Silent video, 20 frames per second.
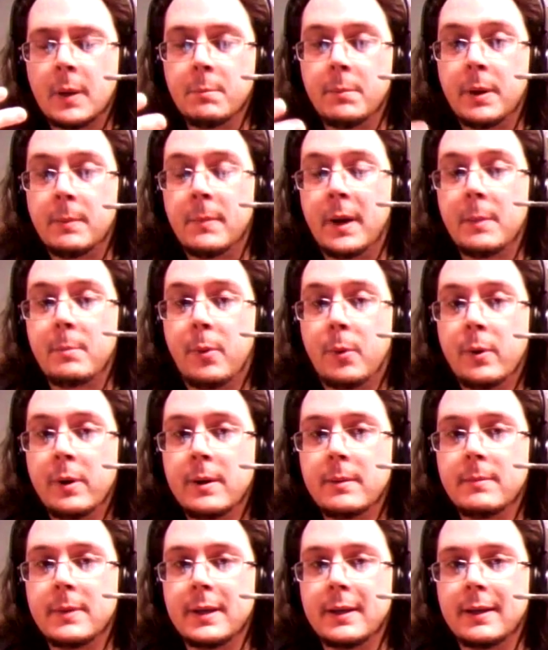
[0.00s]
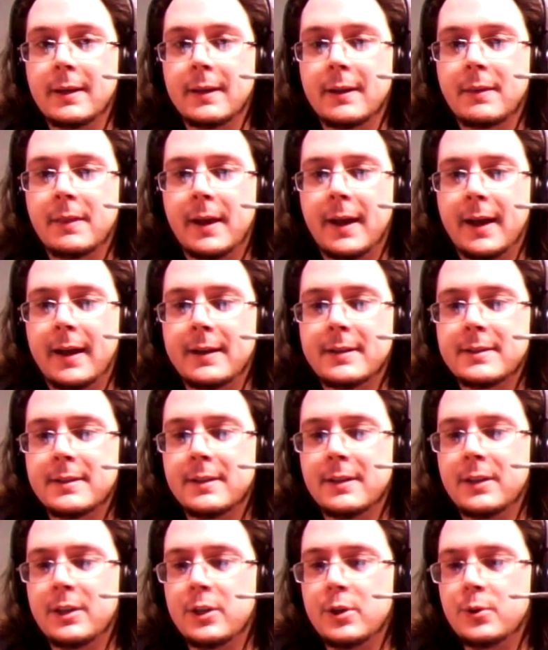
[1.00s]
But my point being that
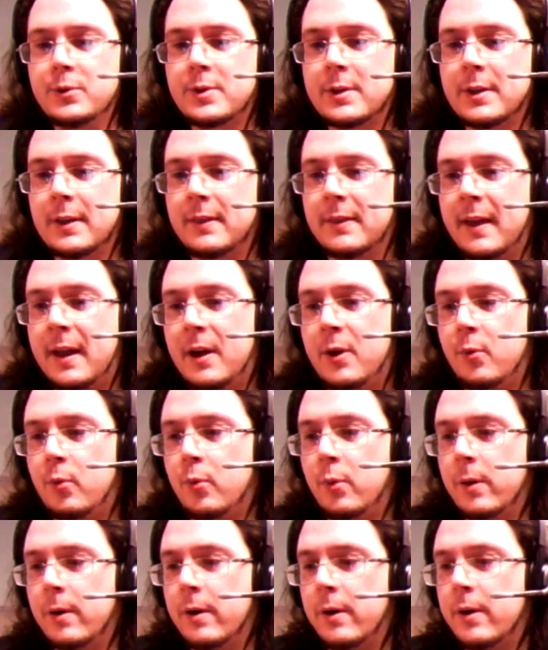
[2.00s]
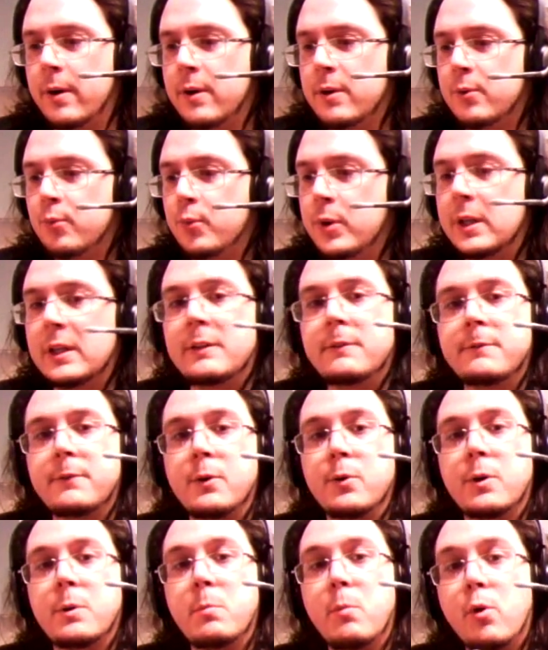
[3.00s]
using that word will
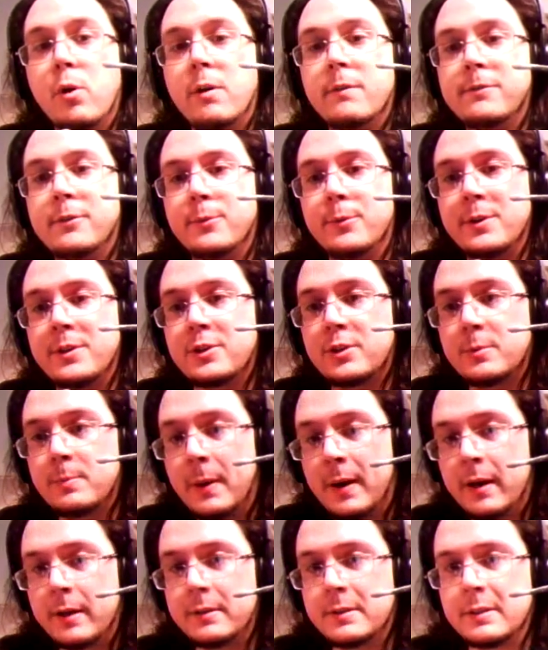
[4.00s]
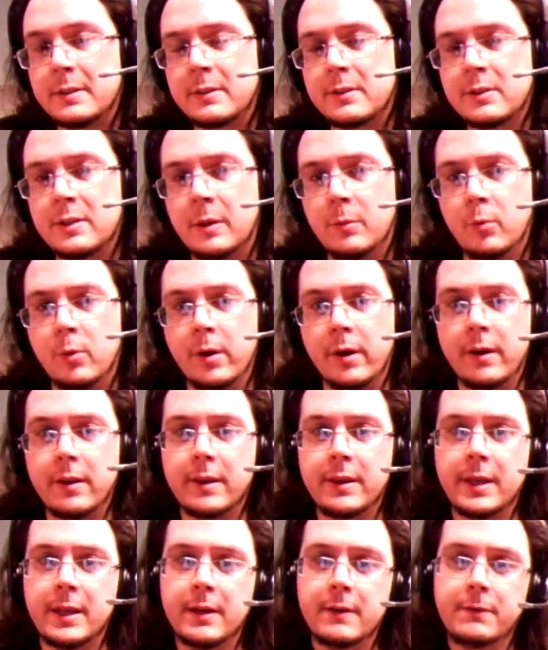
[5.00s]
evoke more of a response in
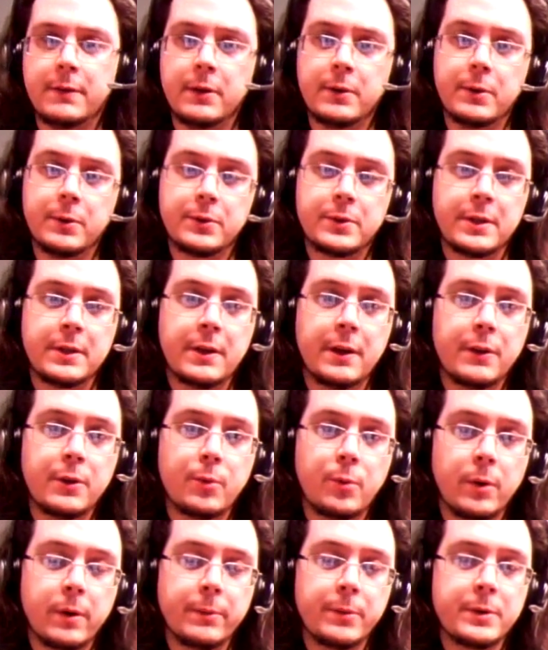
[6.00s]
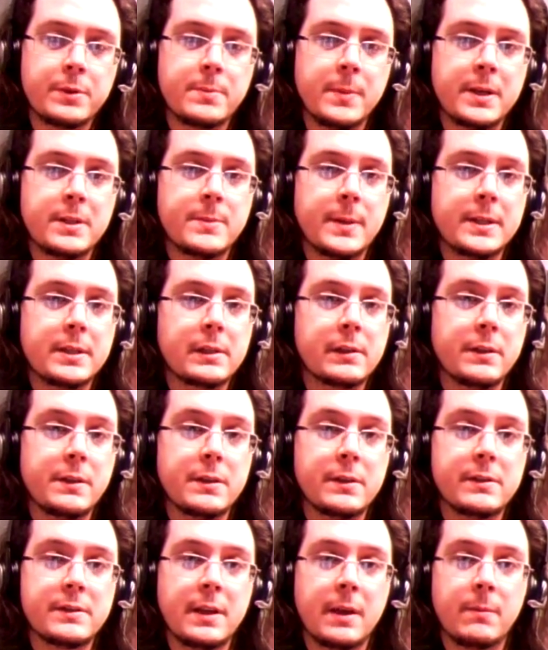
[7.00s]
someone than if you use another word, which means basically
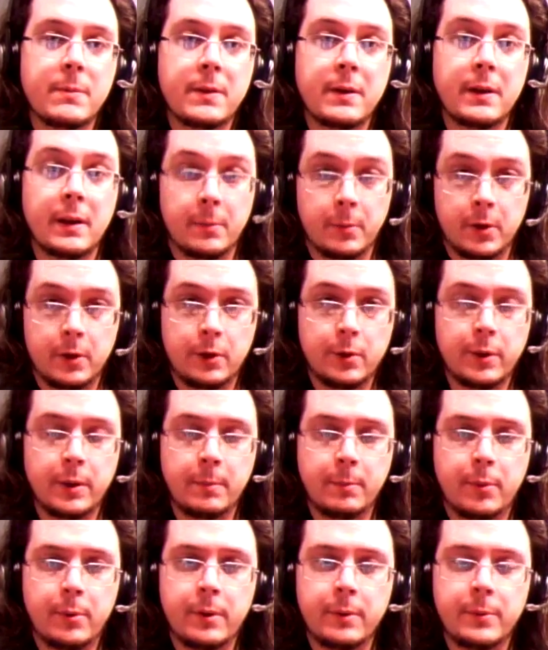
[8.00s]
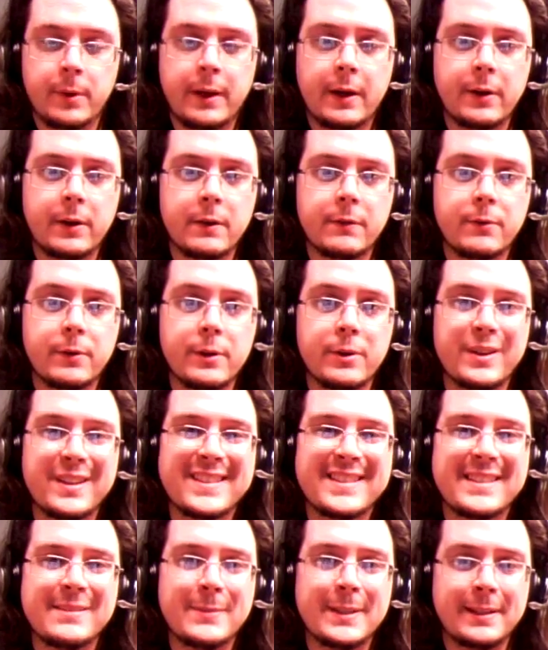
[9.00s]
the same thing. I'm going to go ahead and point one out here for you.
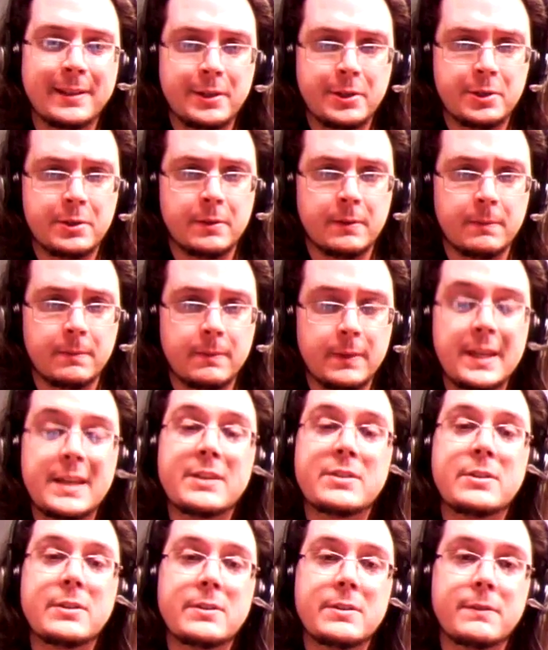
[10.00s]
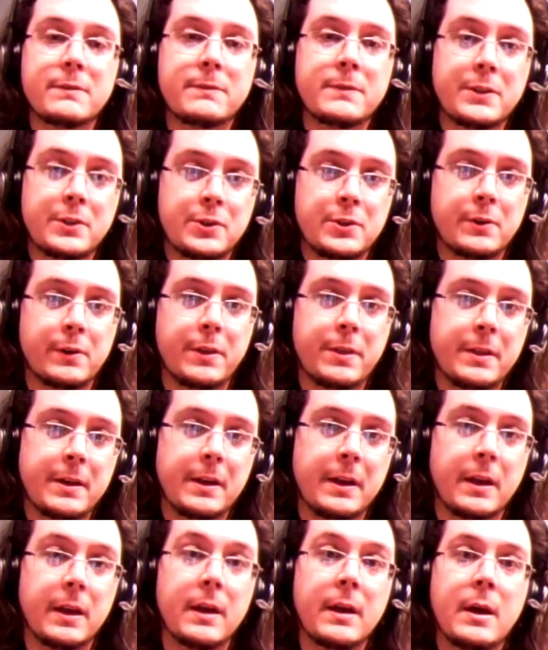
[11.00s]
Assimilation. Yes, it's a fictional
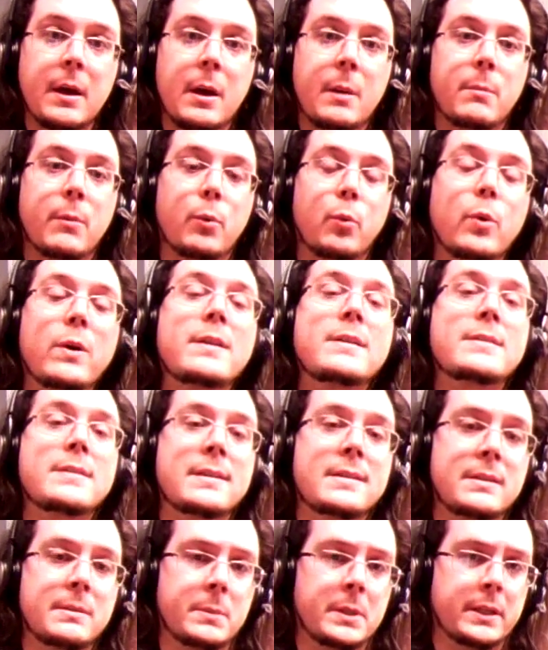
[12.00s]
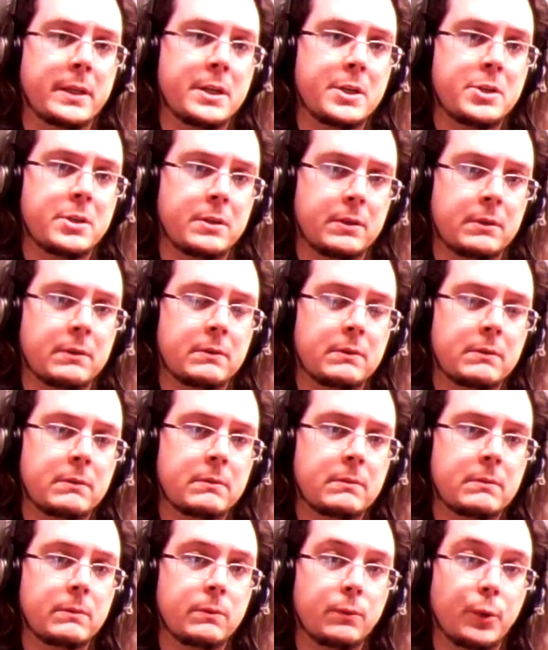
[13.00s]
thing, but what is assimilation?
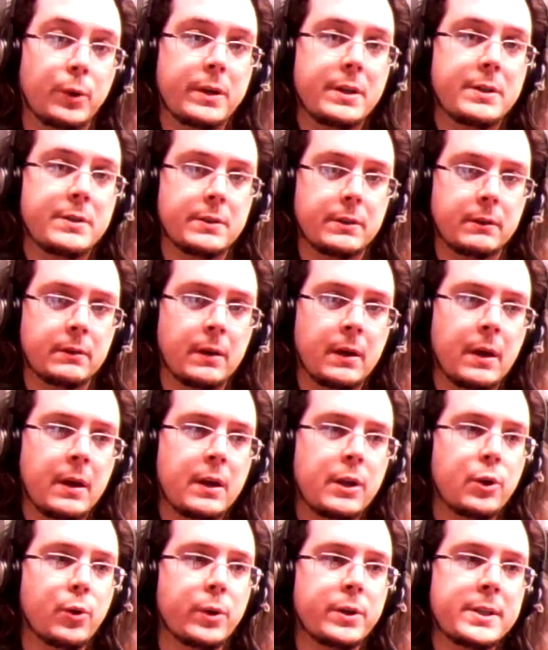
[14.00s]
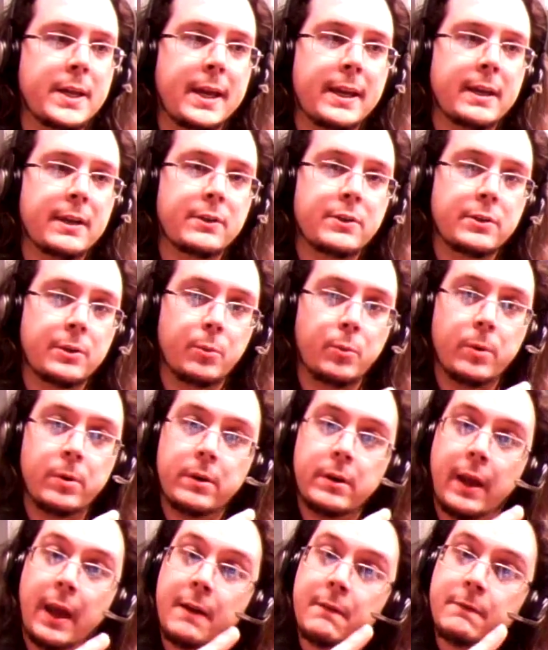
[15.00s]
What is it? You are taking
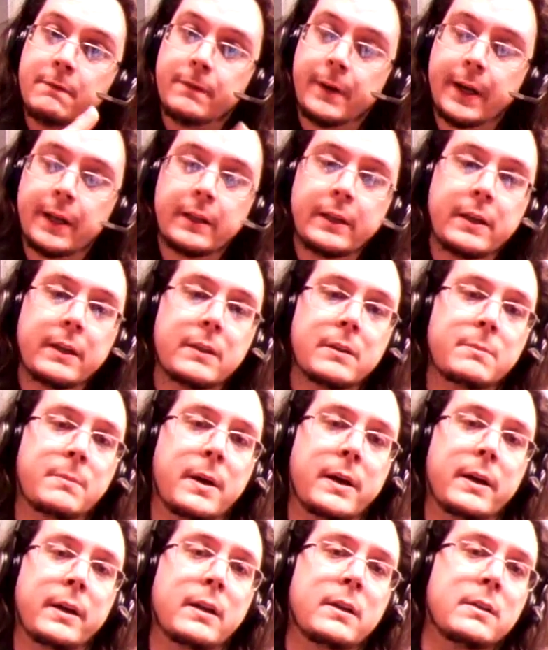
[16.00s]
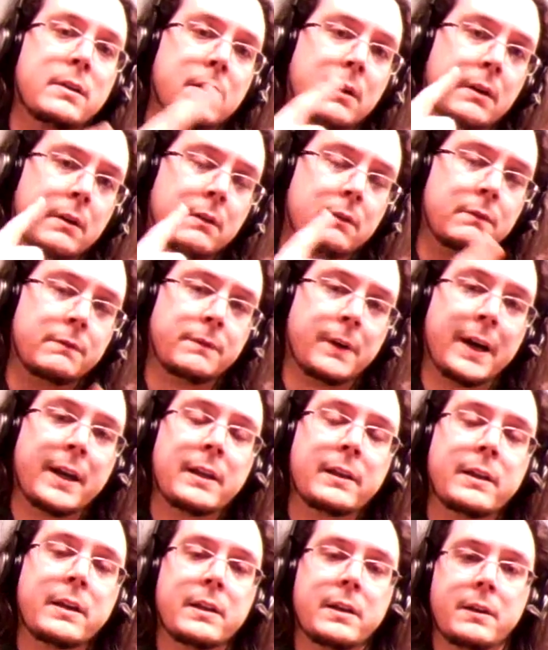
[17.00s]
someone and violating their mind,
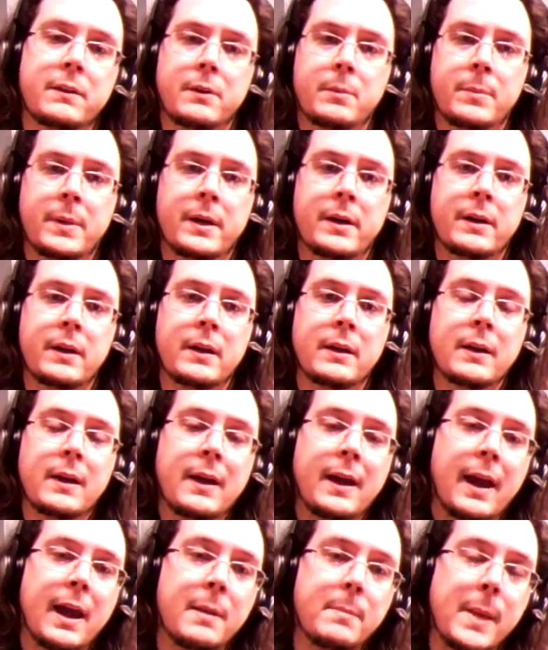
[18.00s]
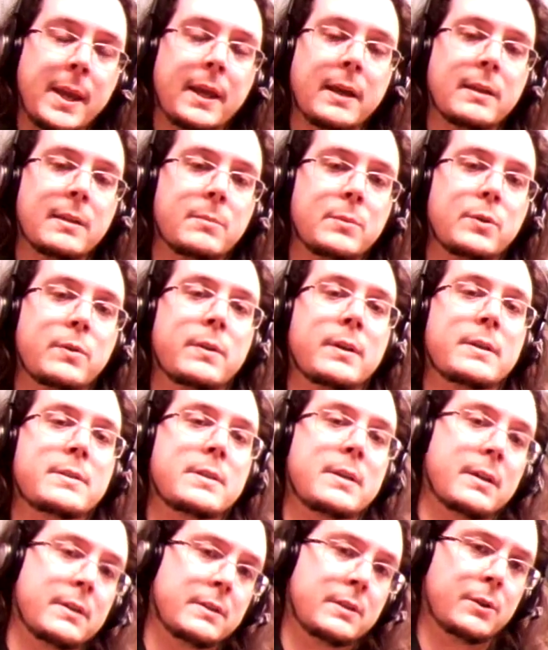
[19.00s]
violating their body, and making them do
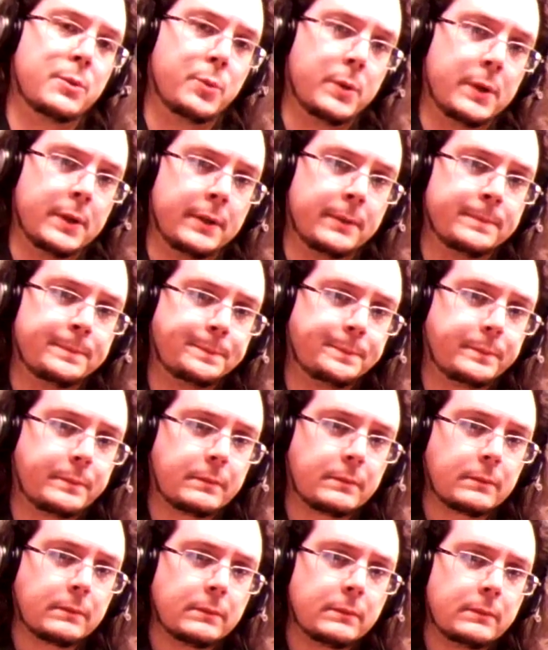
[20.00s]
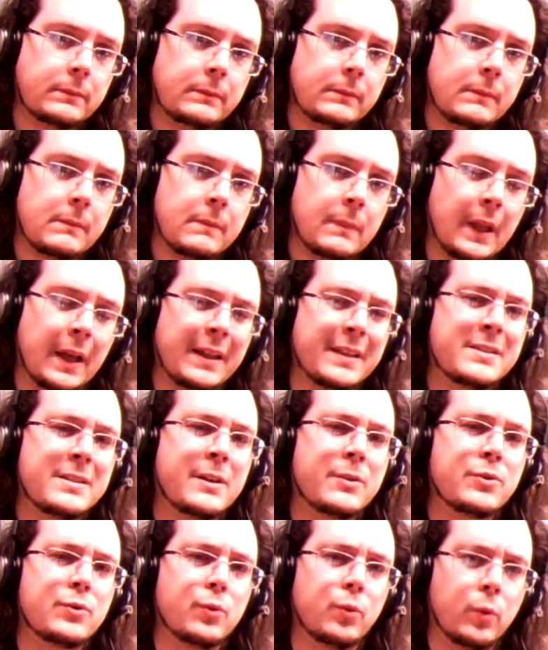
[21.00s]
things against their will. That
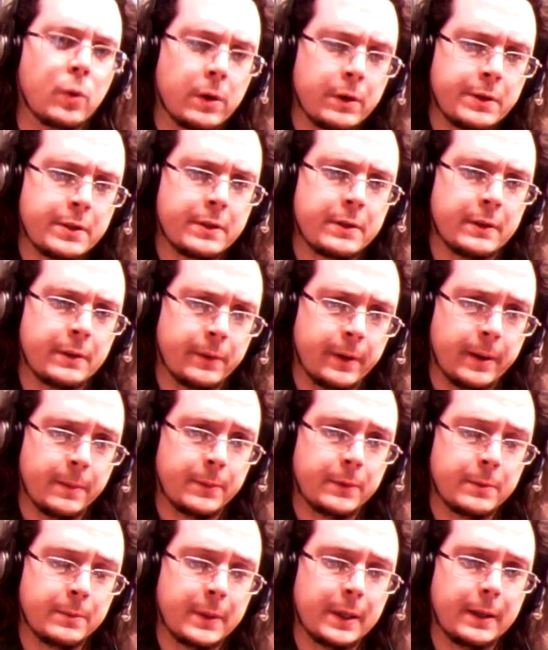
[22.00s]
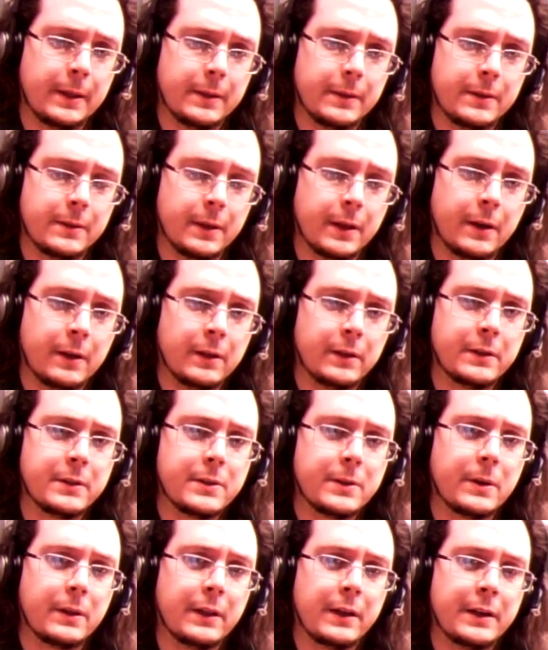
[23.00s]
sounds worse than rape to me, in, in all in
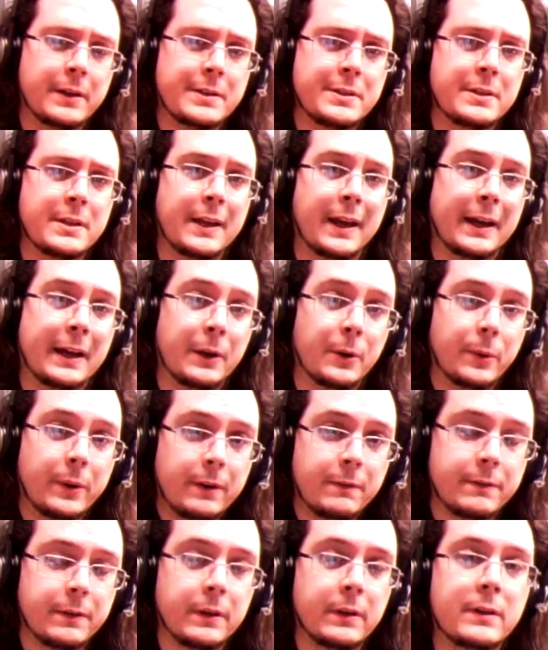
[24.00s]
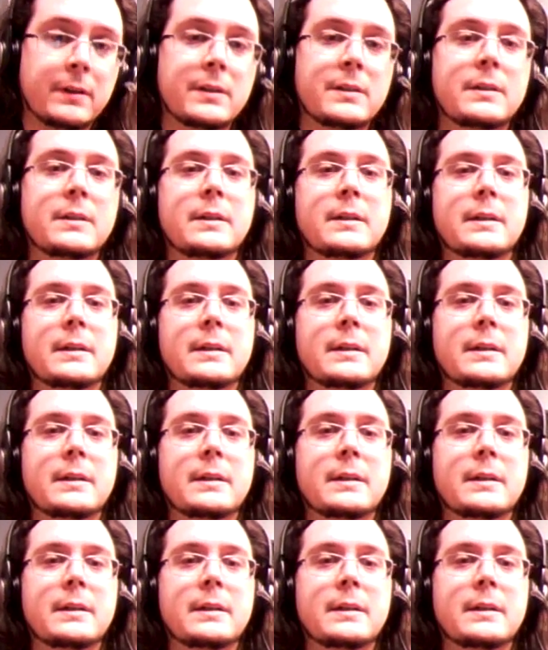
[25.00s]
total honesty. However,